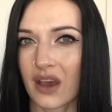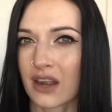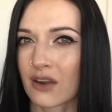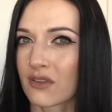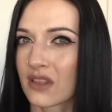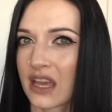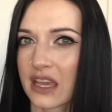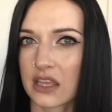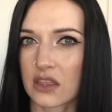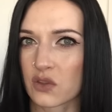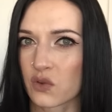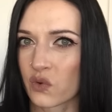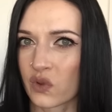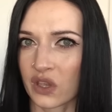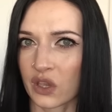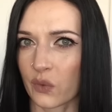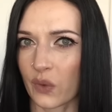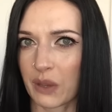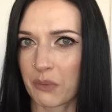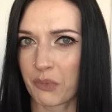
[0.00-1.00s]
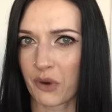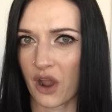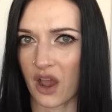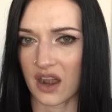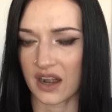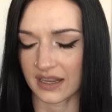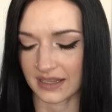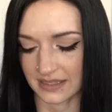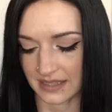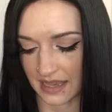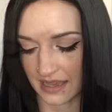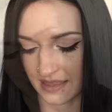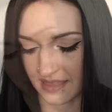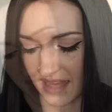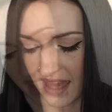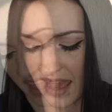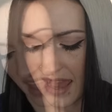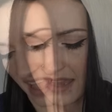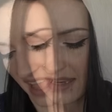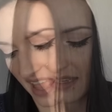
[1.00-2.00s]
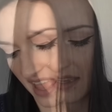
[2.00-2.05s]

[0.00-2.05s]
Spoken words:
I don't like throwing away products like that.